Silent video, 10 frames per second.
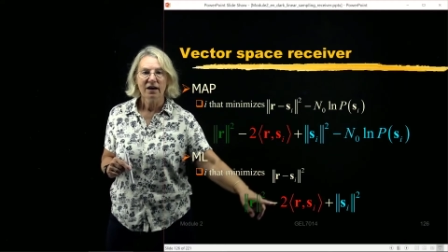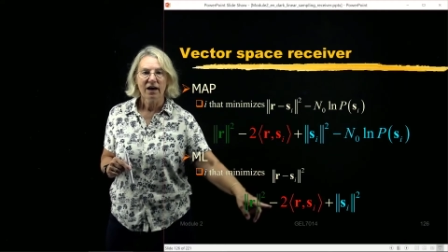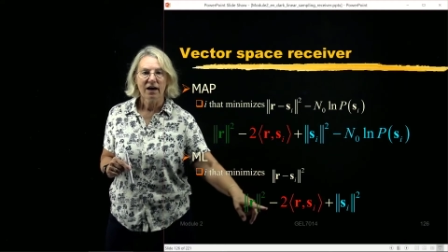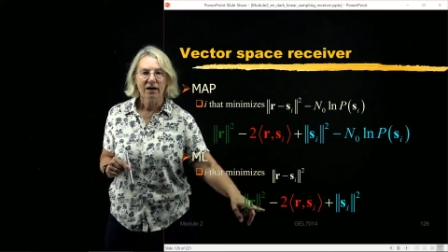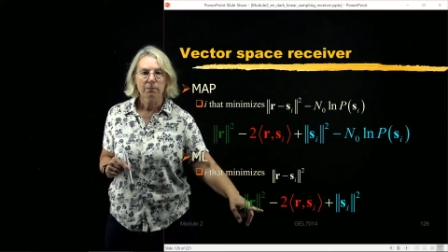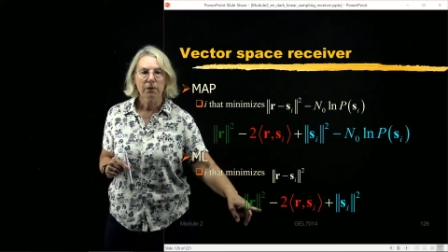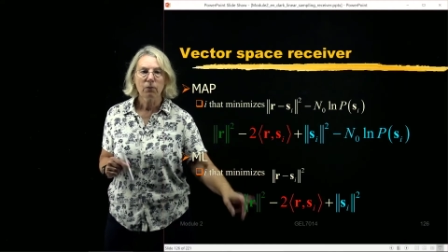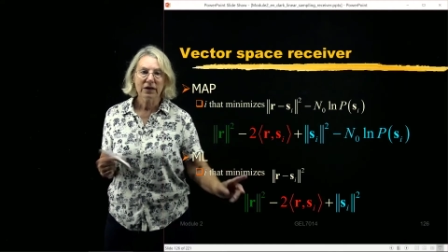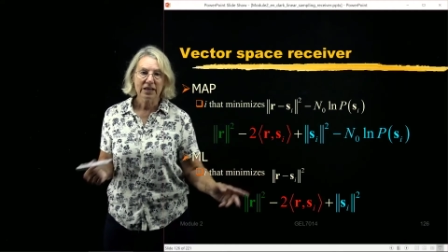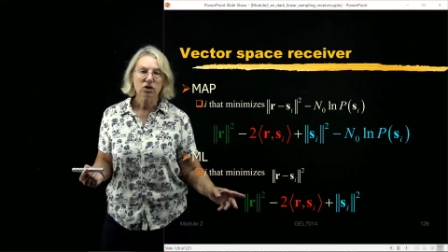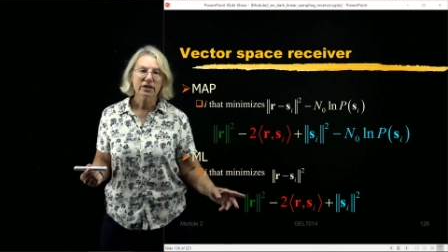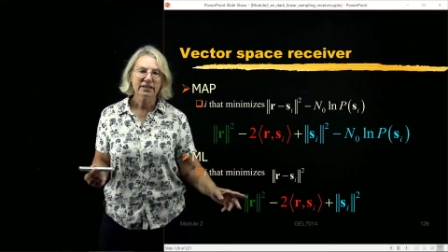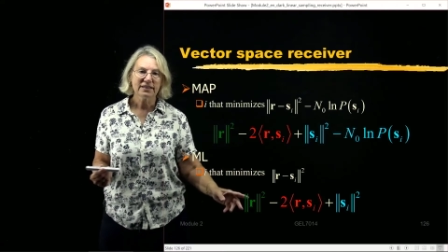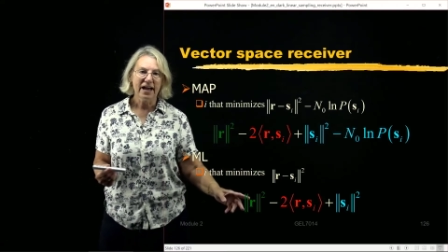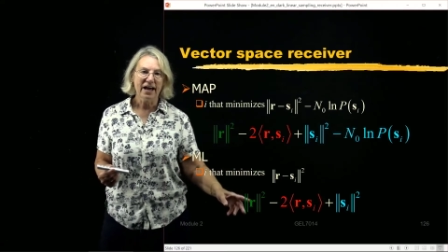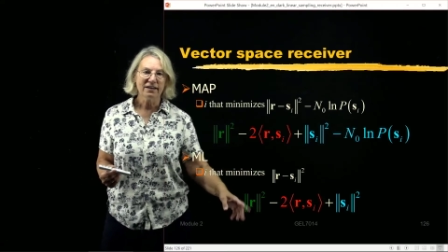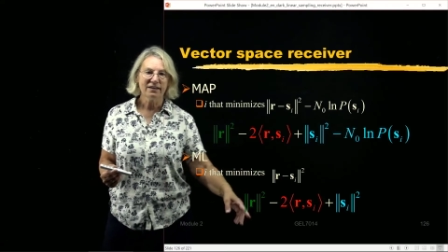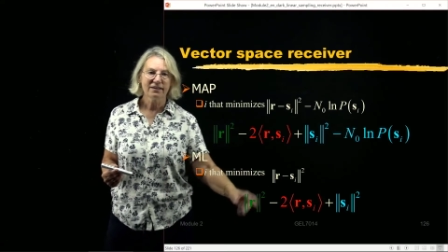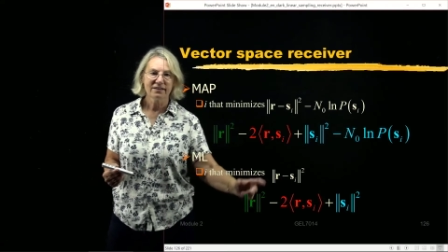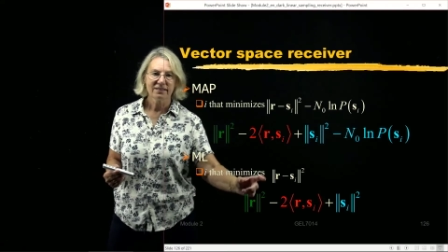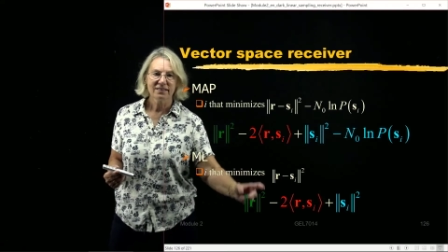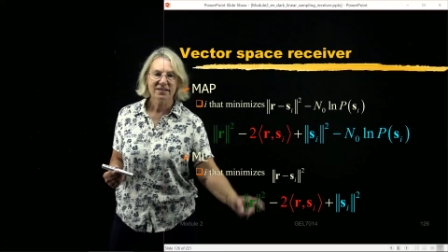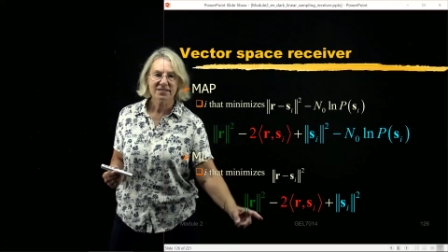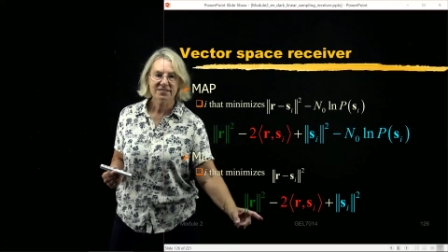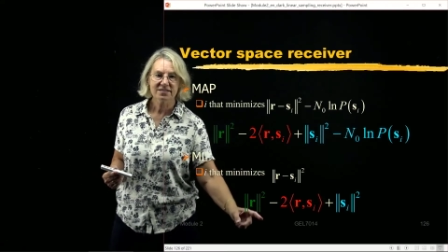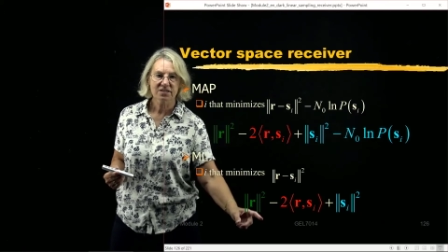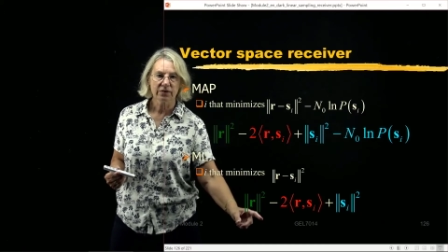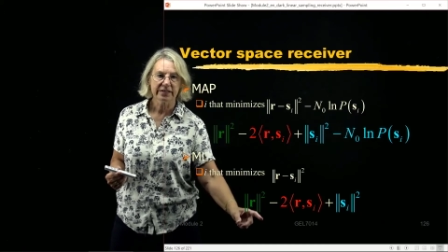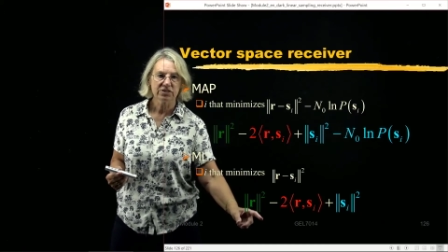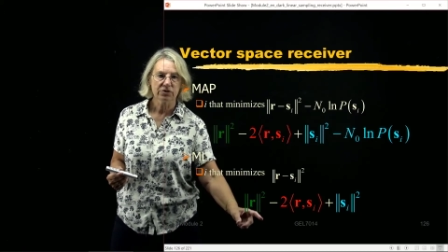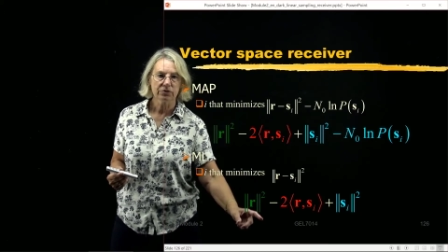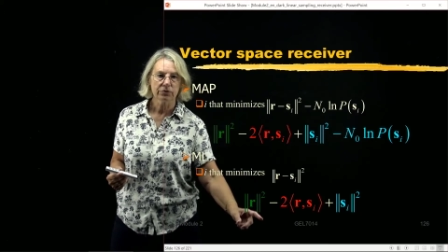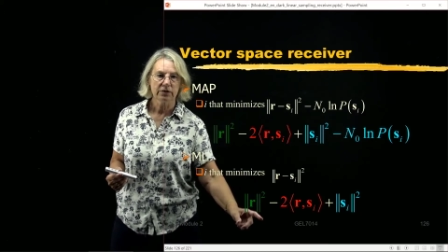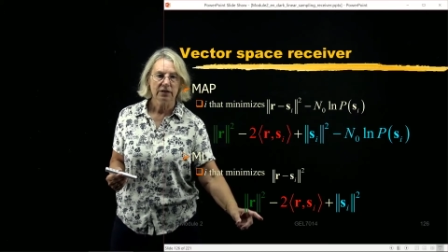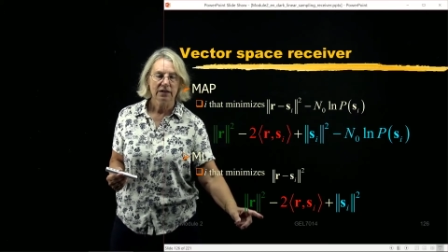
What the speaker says: But when I look at that, this is going to